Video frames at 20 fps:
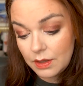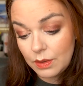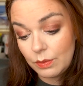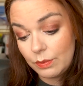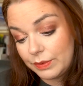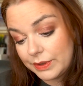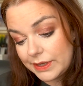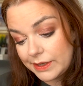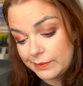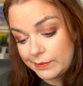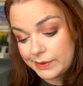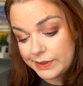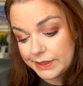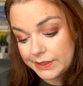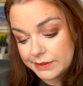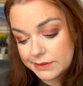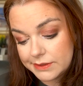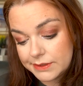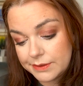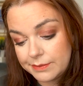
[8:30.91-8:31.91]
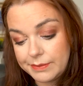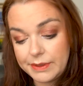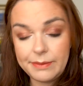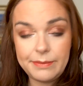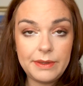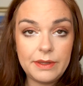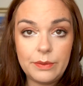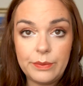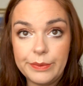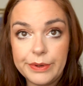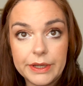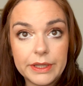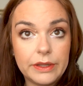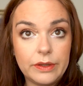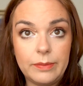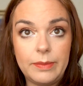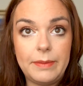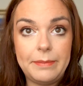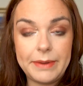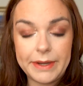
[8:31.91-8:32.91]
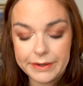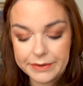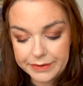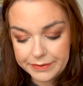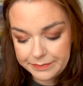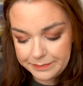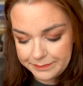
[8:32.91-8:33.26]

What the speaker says: what I want. So maybe it'll work a little bit better.